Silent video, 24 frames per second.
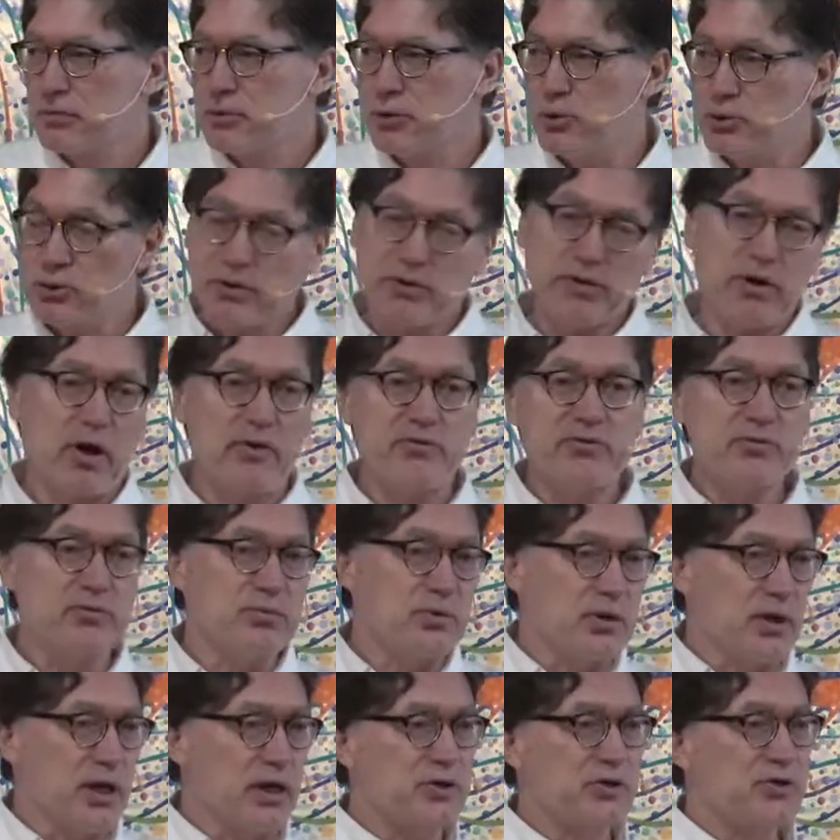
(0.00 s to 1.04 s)
you look
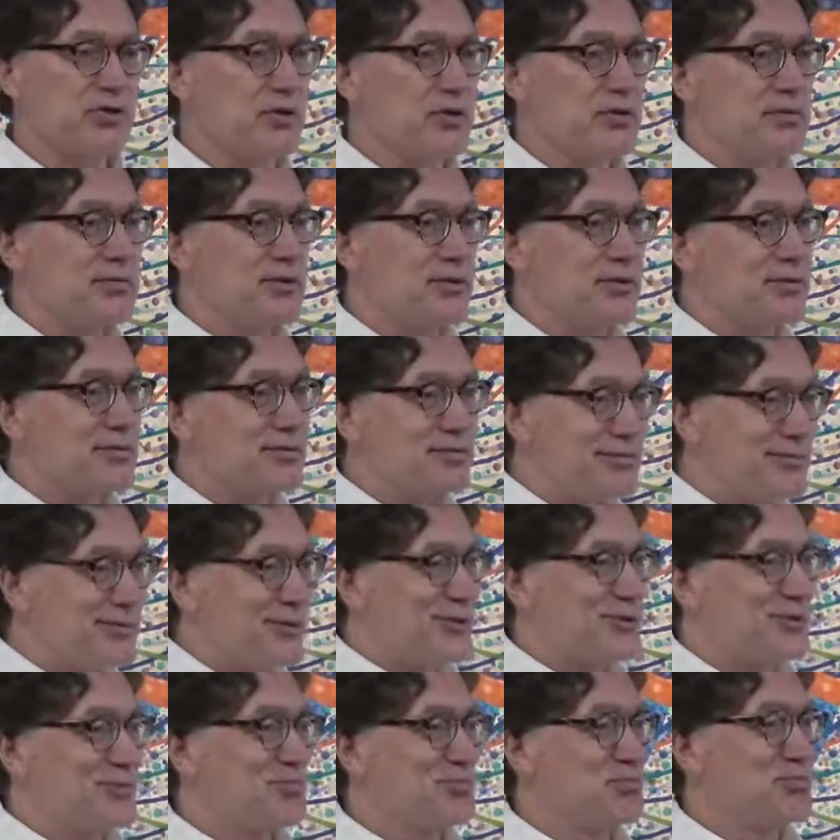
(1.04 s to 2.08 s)
comfortable actually, so
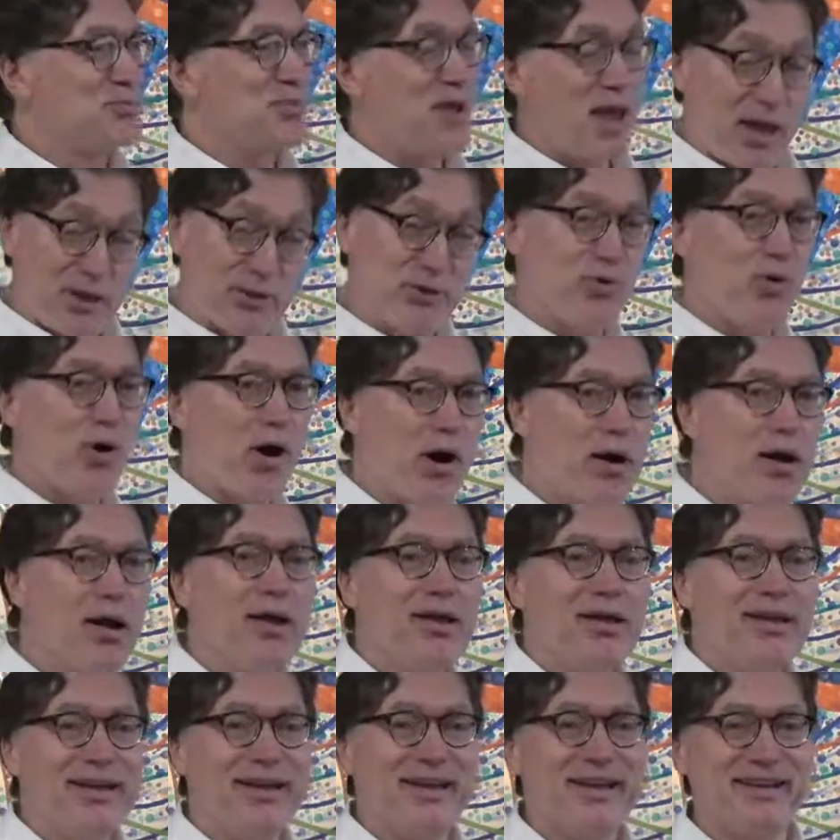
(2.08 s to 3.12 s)
just as you are,
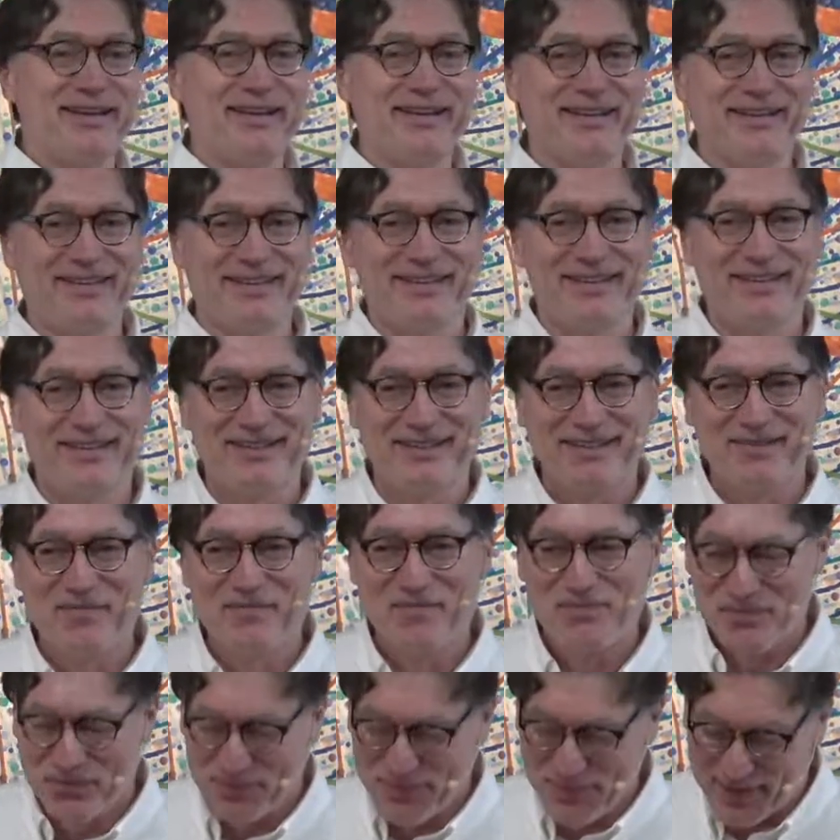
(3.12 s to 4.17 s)

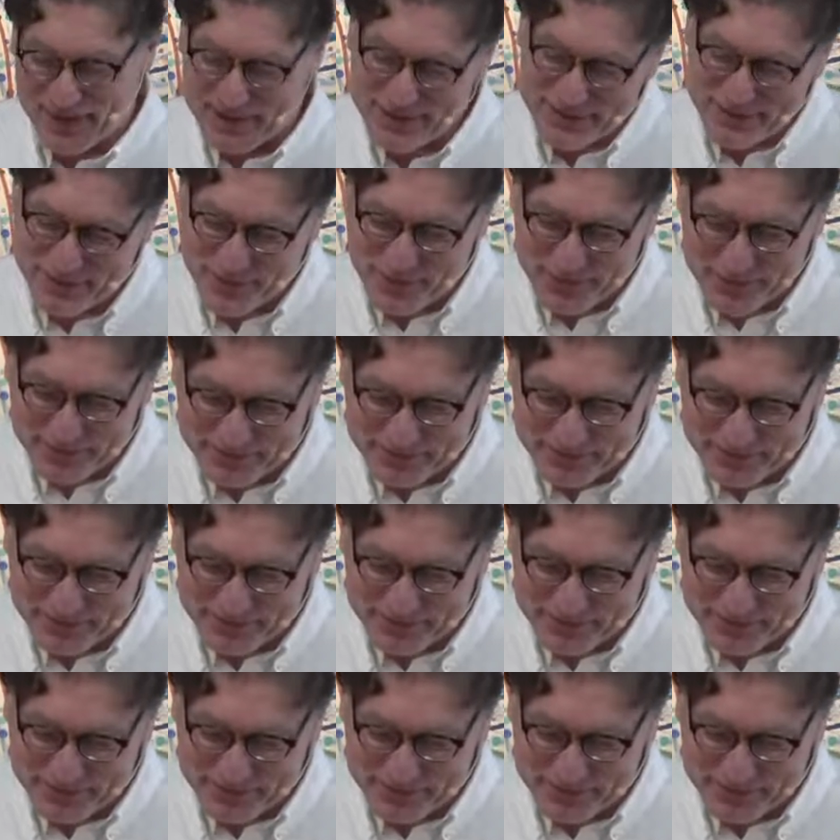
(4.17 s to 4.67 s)
that's